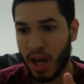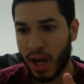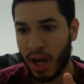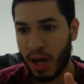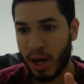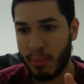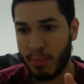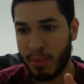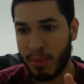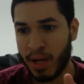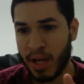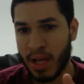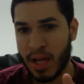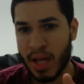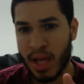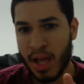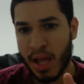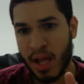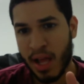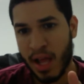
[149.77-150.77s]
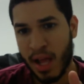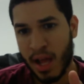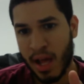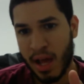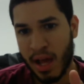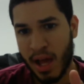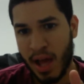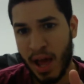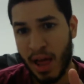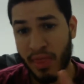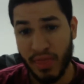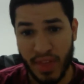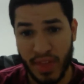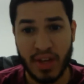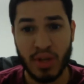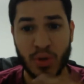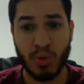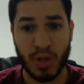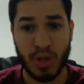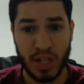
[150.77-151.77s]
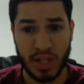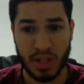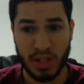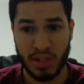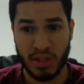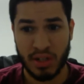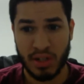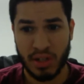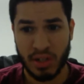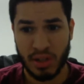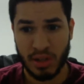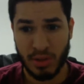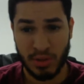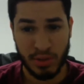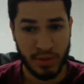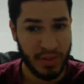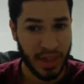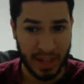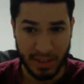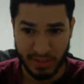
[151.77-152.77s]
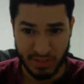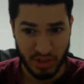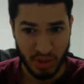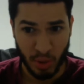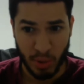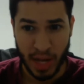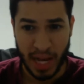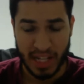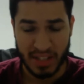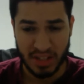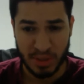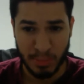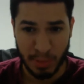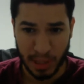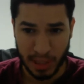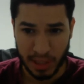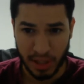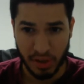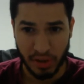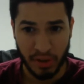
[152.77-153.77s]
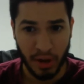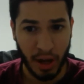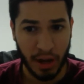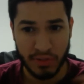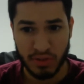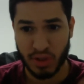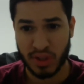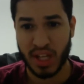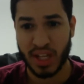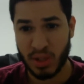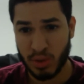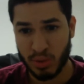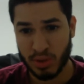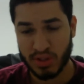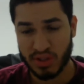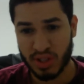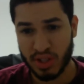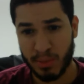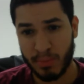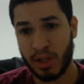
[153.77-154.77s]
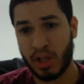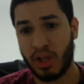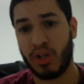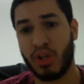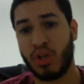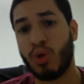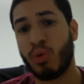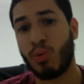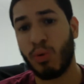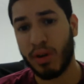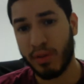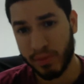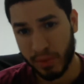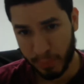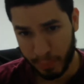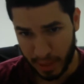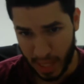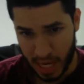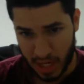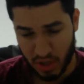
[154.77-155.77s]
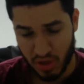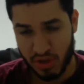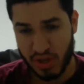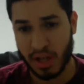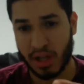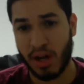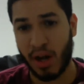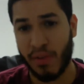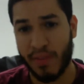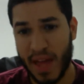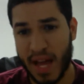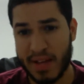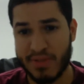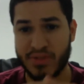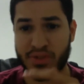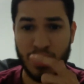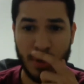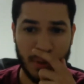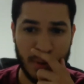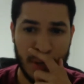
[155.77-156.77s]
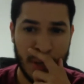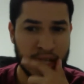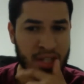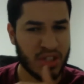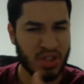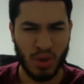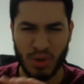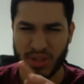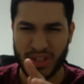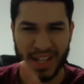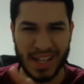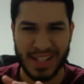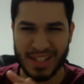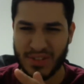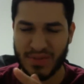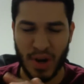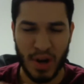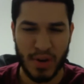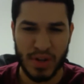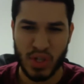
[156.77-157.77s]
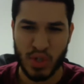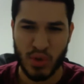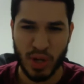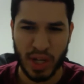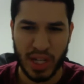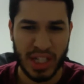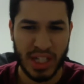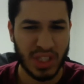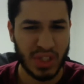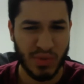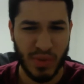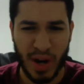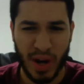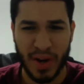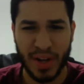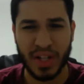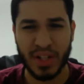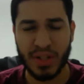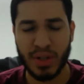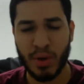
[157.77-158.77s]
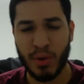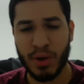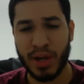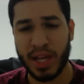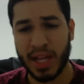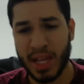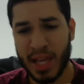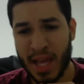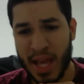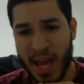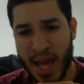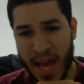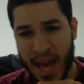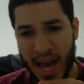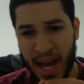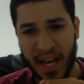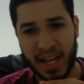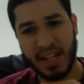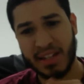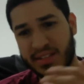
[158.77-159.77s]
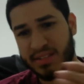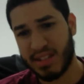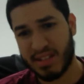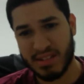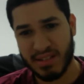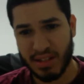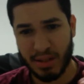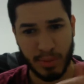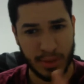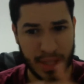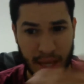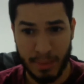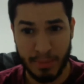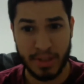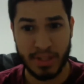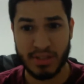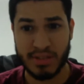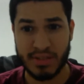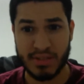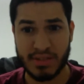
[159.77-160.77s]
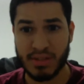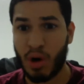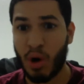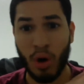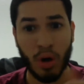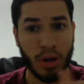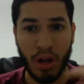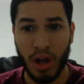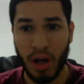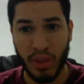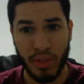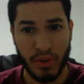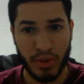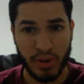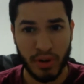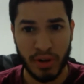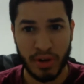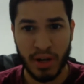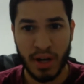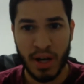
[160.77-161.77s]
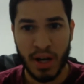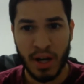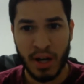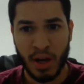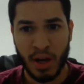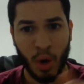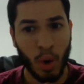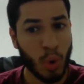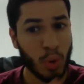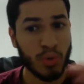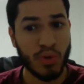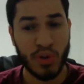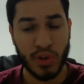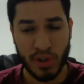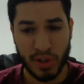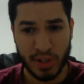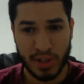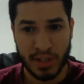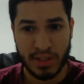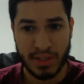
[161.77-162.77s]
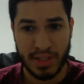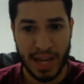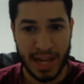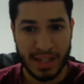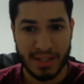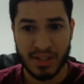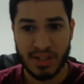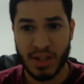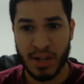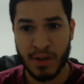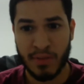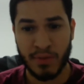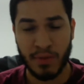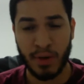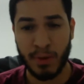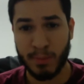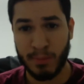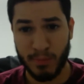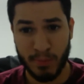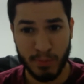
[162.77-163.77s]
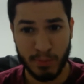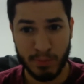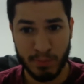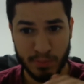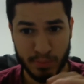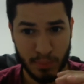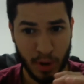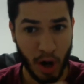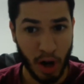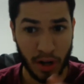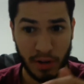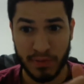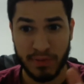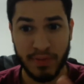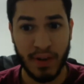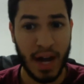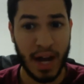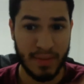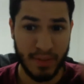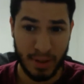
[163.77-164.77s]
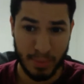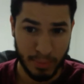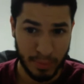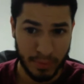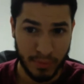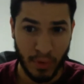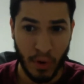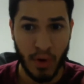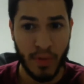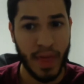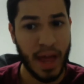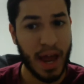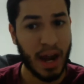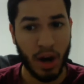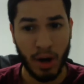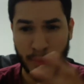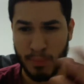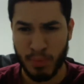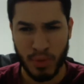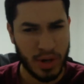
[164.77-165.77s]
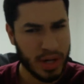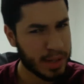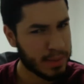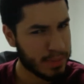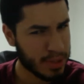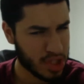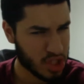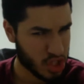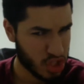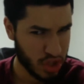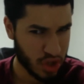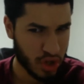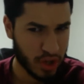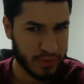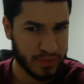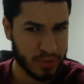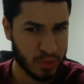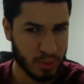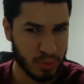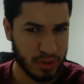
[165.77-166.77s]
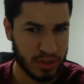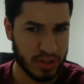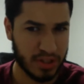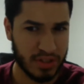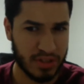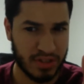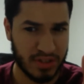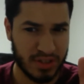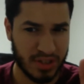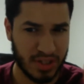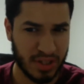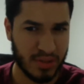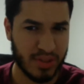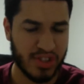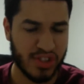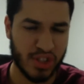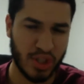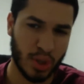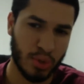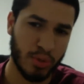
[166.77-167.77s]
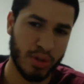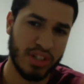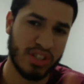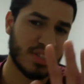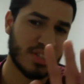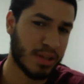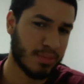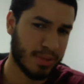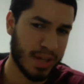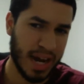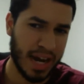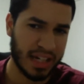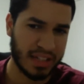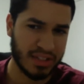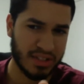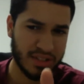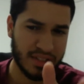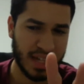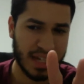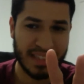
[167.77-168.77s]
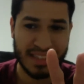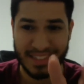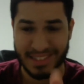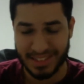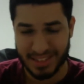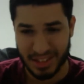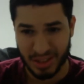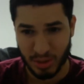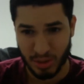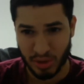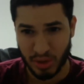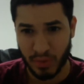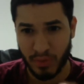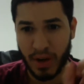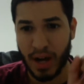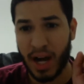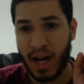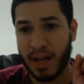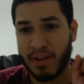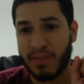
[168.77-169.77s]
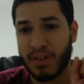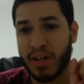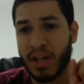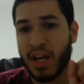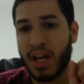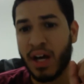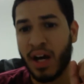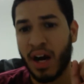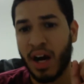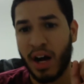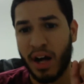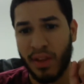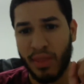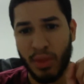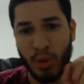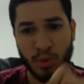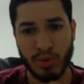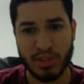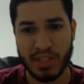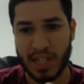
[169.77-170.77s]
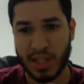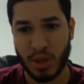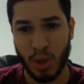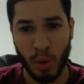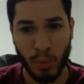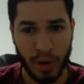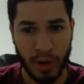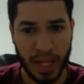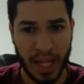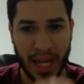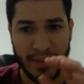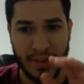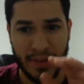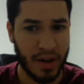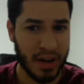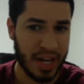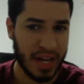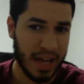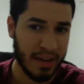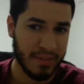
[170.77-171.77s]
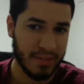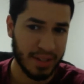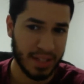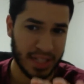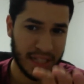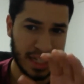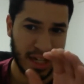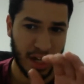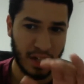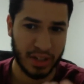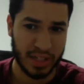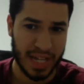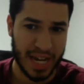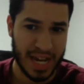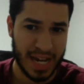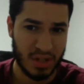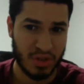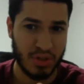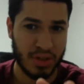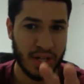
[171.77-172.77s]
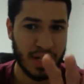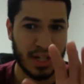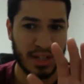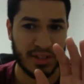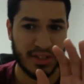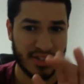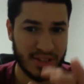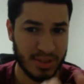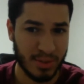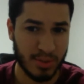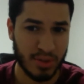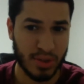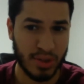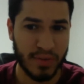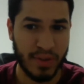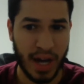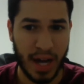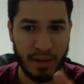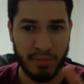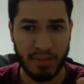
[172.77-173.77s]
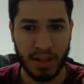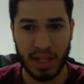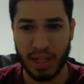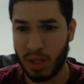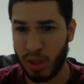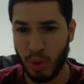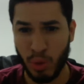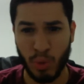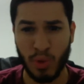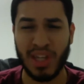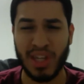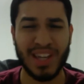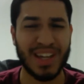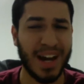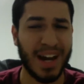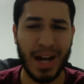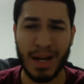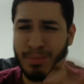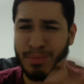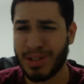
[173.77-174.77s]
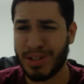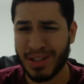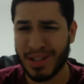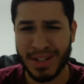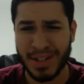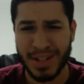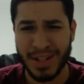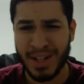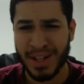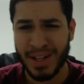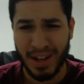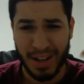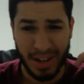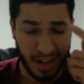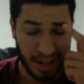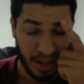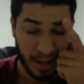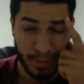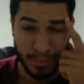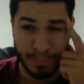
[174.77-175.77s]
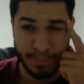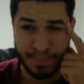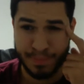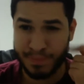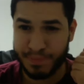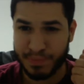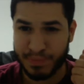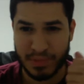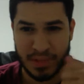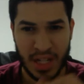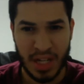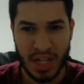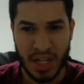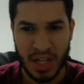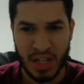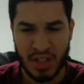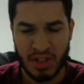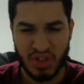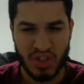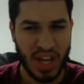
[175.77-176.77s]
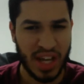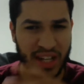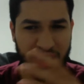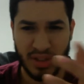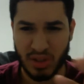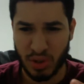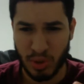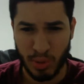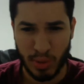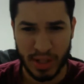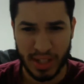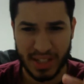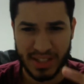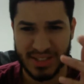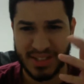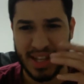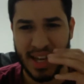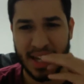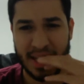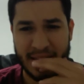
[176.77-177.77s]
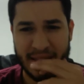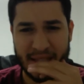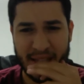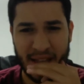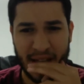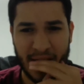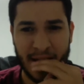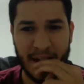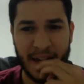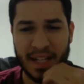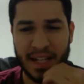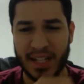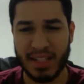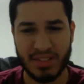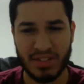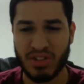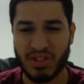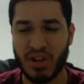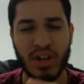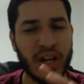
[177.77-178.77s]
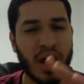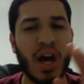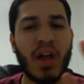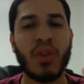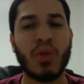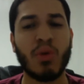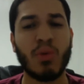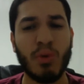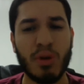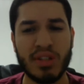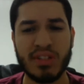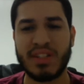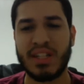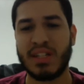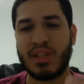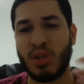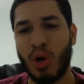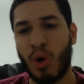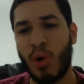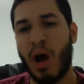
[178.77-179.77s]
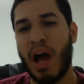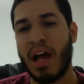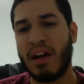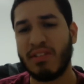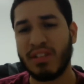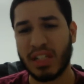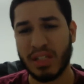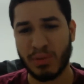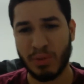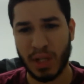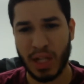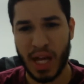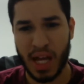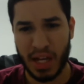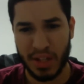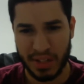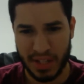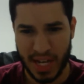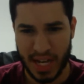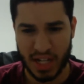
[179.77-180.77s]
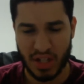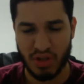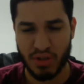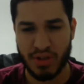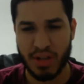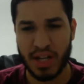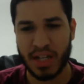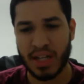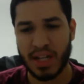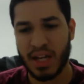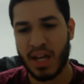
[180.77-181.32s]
And then that zone has to be cleared off so that you can summon a new one from the extra deck on that zone. So it's very tricky, it's very annoying, and essentially what that means is all other older decks from Arc 5 and before that are pretty much nerfed to a serious degree. Some character decks can still survive. Those that don't rely very heavily on the extra deck still survive, like Yuki, Kaiba, Jaden to an extent, and certain other ones that don't heavily rely on the extra deck,